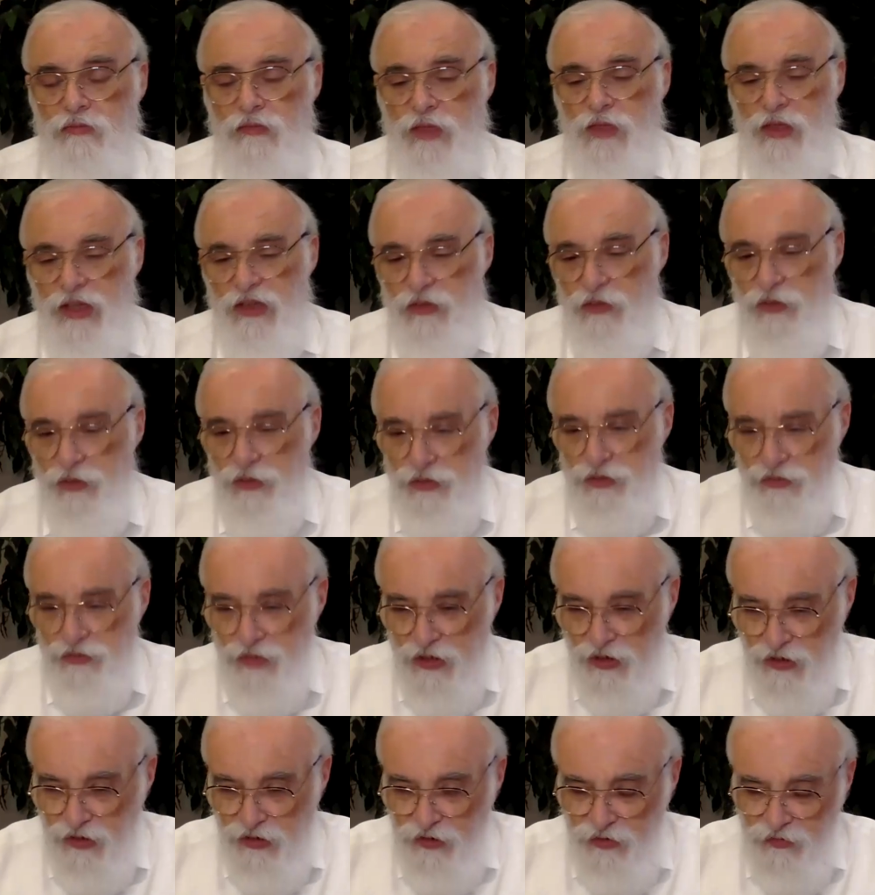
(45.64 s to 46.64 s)
Level
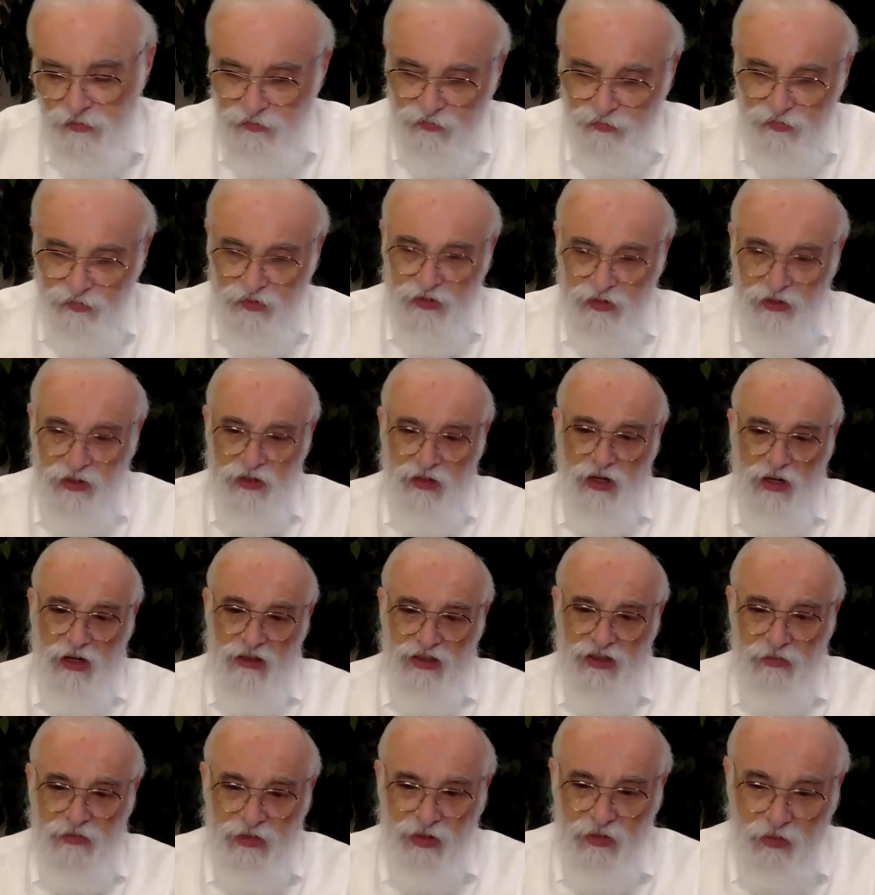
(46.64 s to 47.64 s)
three, the desire
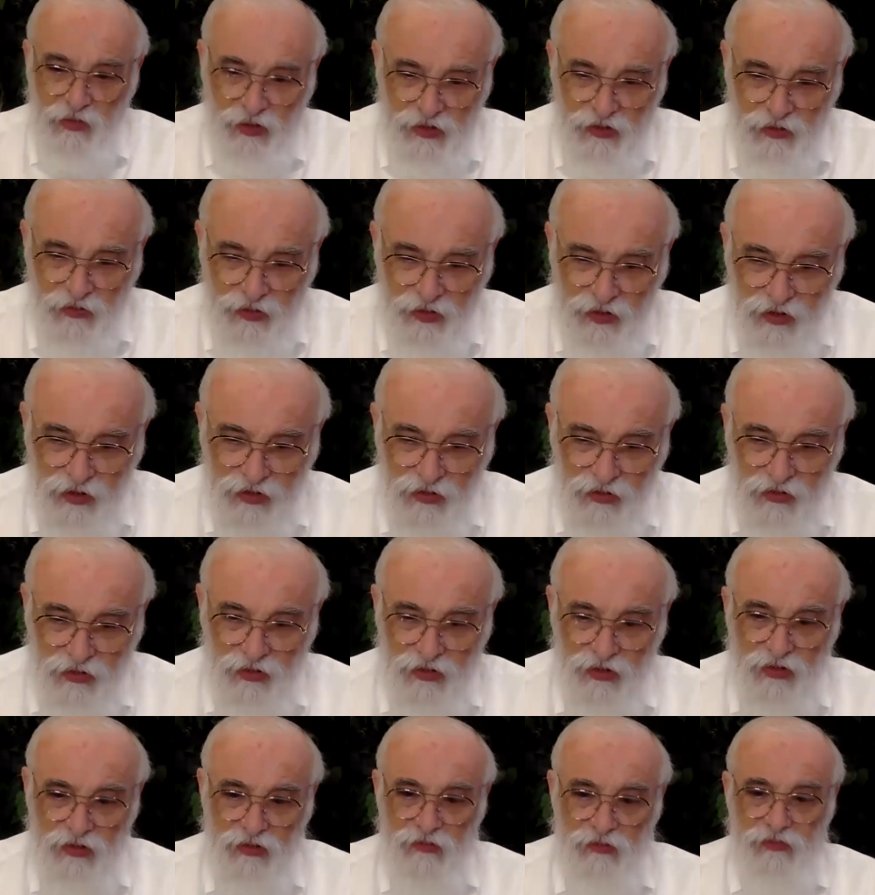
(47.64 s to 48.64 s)
to be one with the
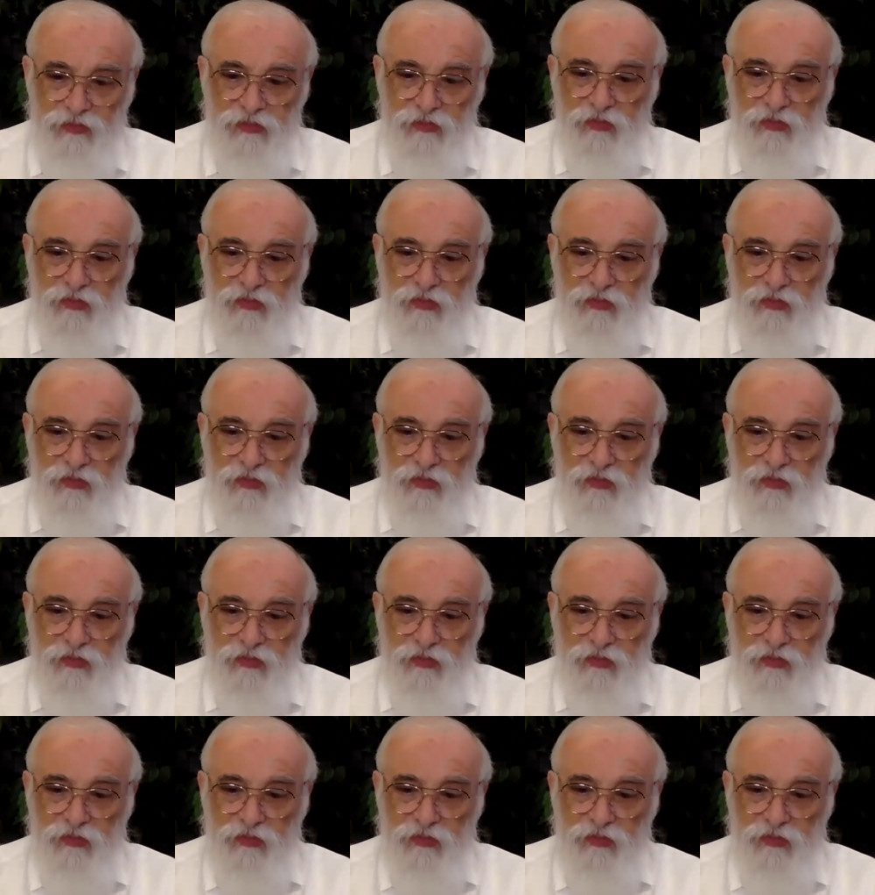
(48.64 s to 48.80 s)
source.